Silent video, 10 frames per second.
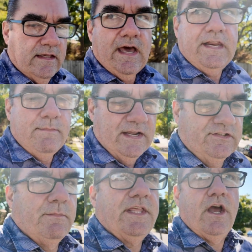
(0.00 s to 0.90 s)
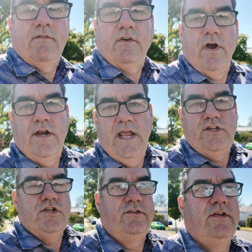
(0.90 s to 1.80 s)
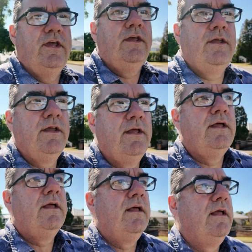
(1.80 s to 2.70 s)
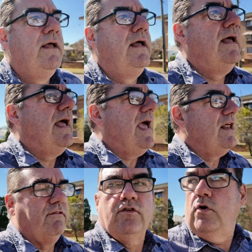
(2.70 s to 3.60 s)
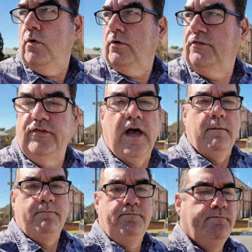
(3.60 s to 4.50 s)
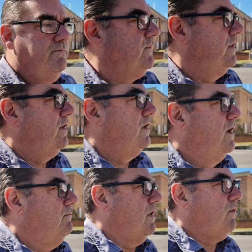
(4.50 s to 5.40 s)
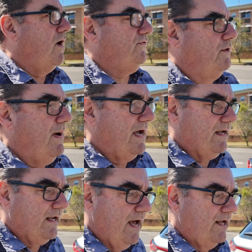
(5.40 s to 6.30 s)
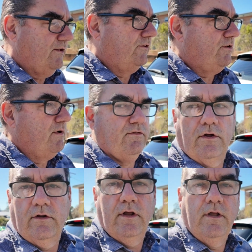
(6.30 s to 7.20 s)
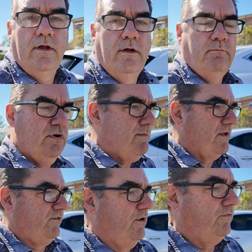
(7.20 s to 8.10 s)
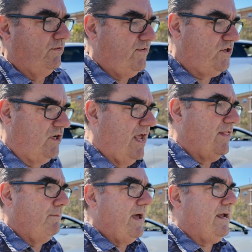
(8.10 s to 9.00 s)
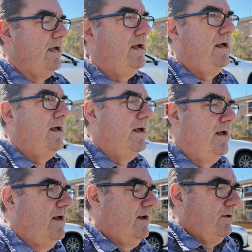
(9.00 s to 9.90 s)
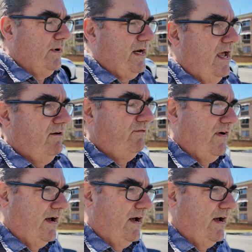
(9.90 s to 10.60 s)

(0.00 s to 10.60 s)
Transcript: cutting back some of the overgrown hedges. And of course, my wife's the market gardener, so we've got pretty much self-sufficient out the back. We'd have